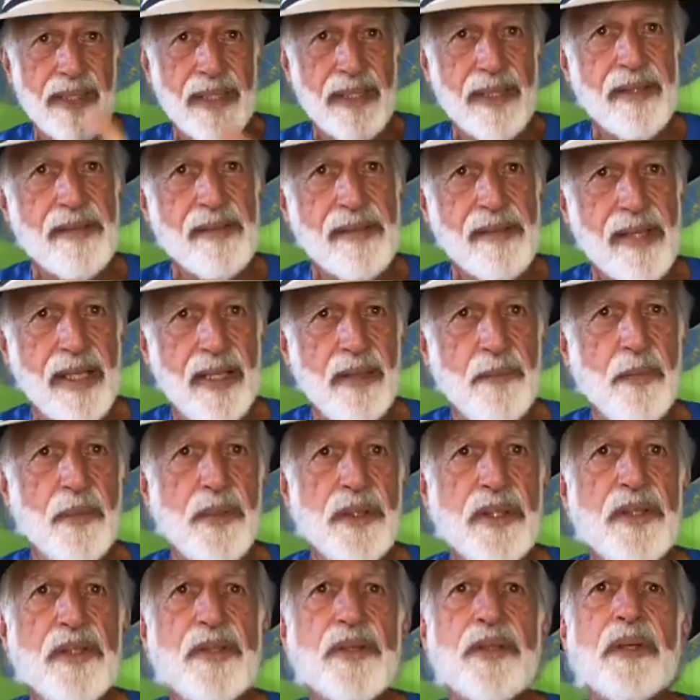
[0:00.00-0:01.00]
Same when
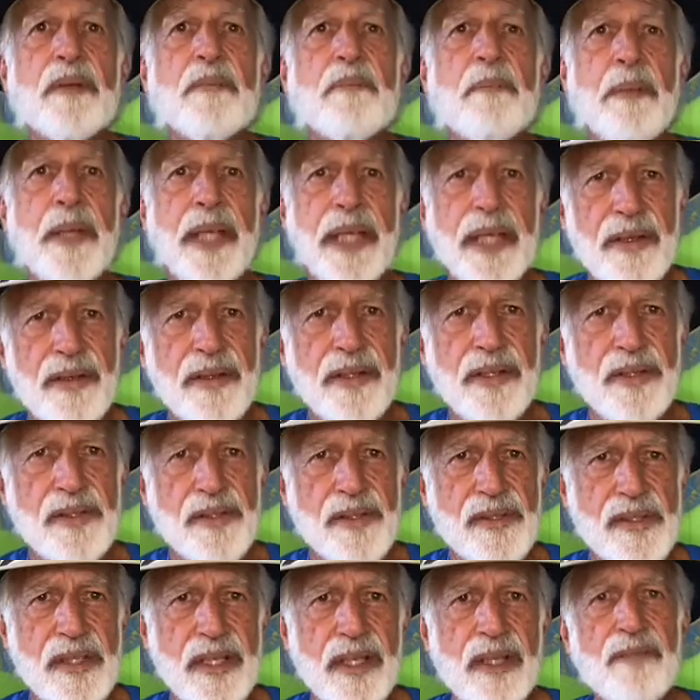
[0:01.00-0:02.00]
you compare
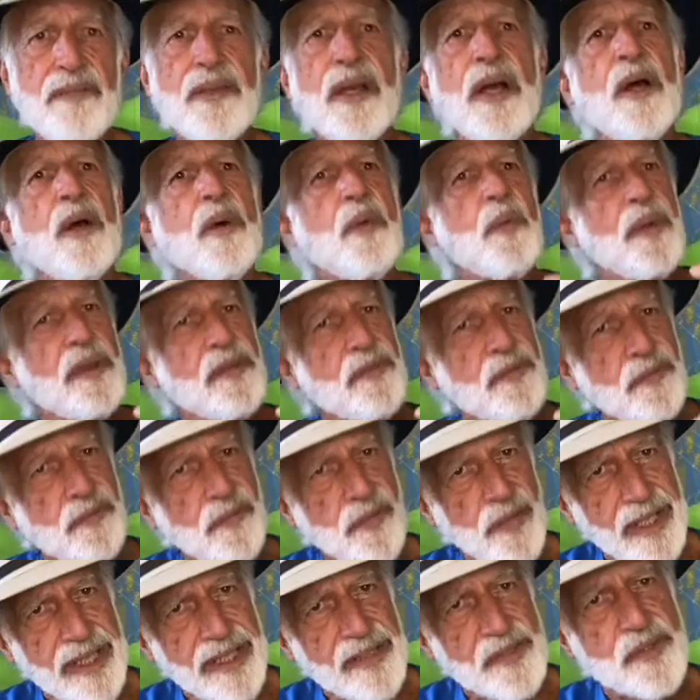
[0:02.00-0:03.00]
yourself with
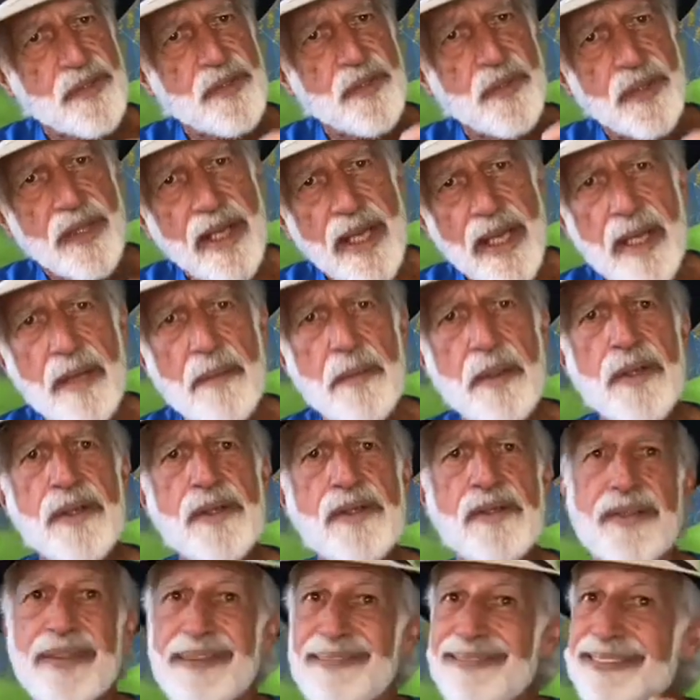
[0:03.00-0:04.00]
friends or
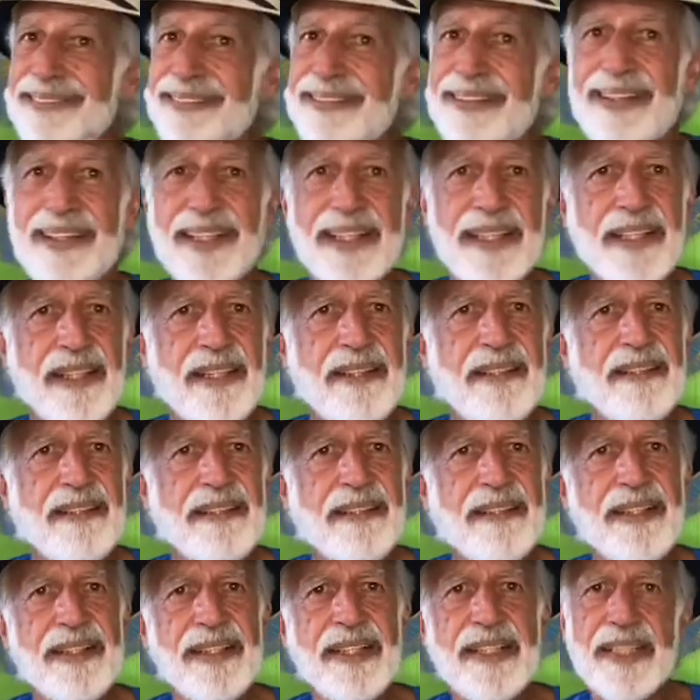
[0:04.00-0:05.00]
neighbors. Not
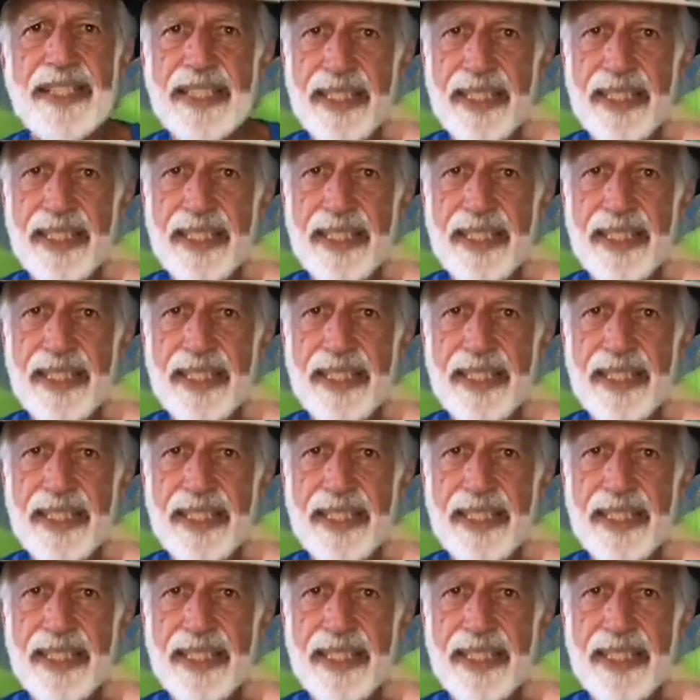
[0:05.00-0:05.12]
good.